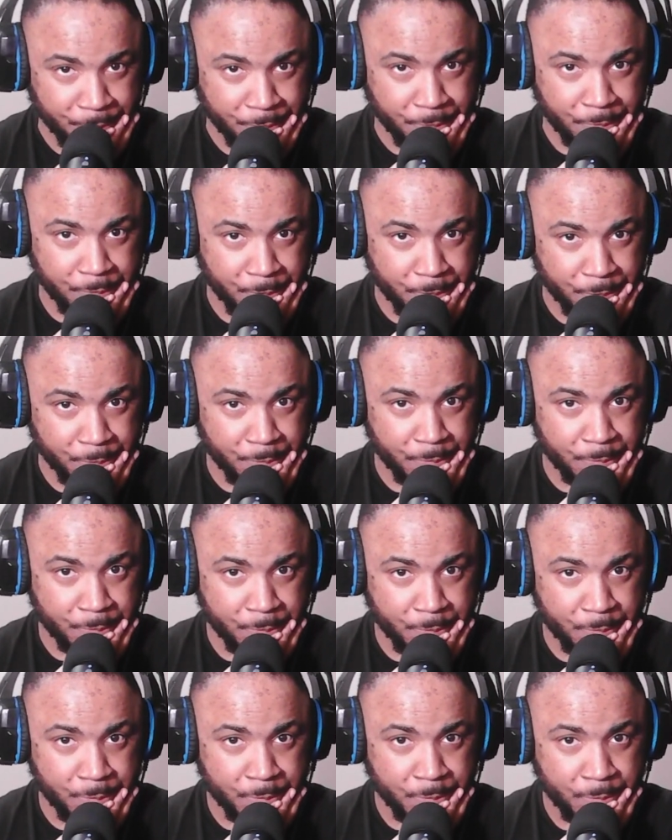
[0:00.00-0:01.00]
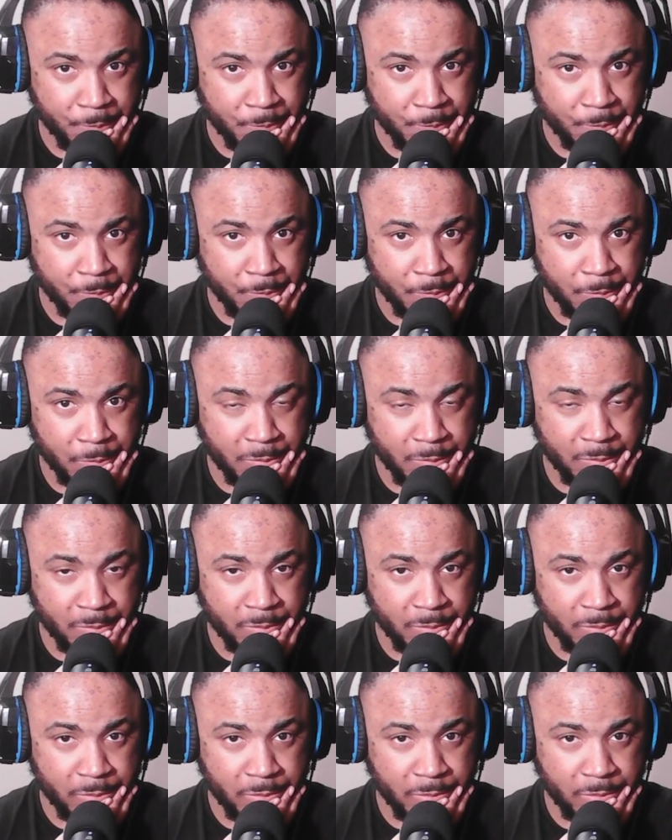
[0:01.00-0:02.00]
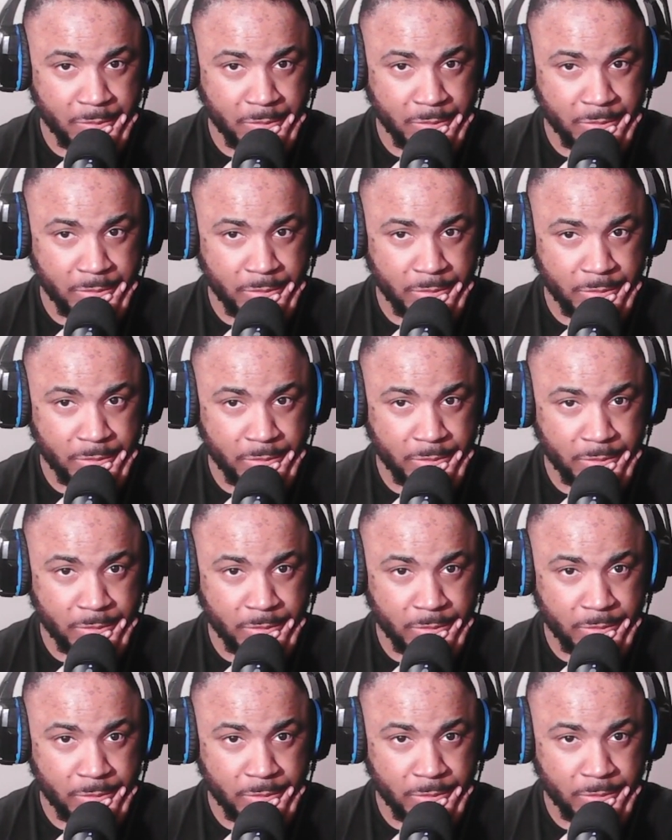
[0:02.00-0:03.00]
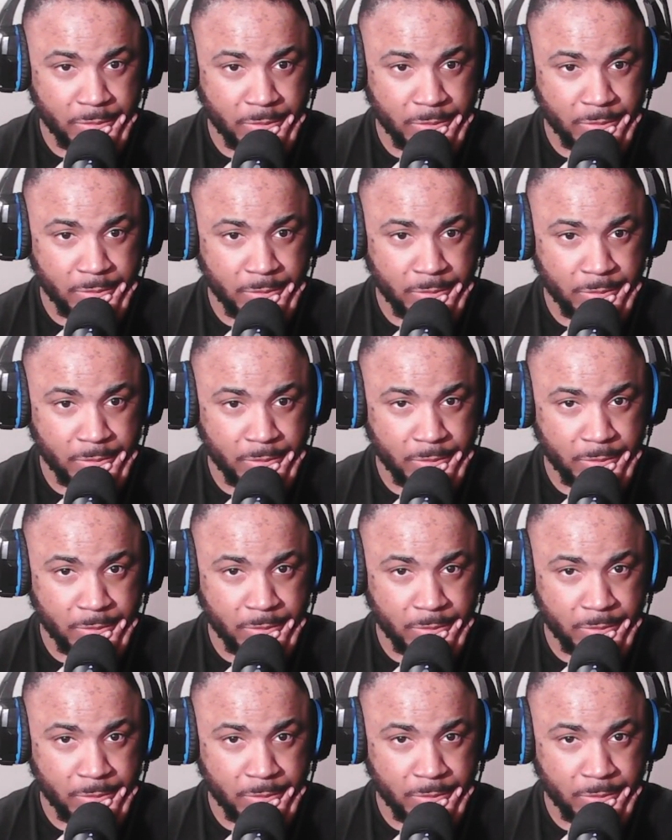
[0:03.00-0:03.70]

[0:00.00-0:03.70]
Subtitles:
Nothing is said.